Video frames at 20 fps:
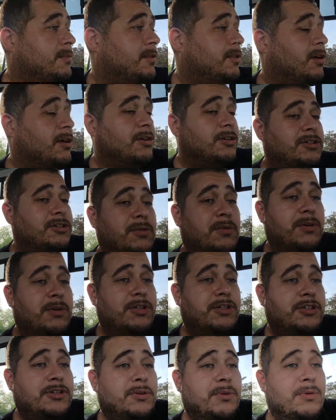long story
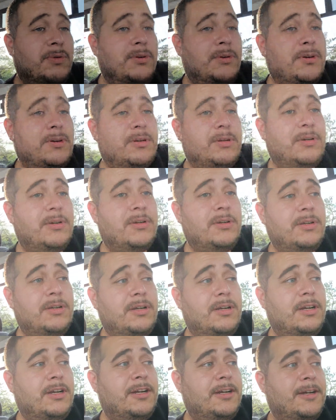short,
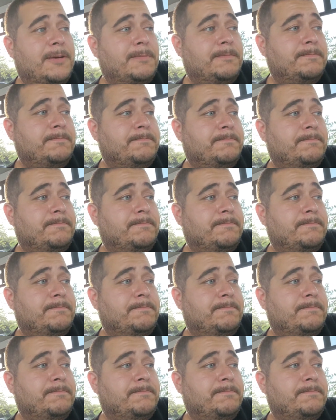the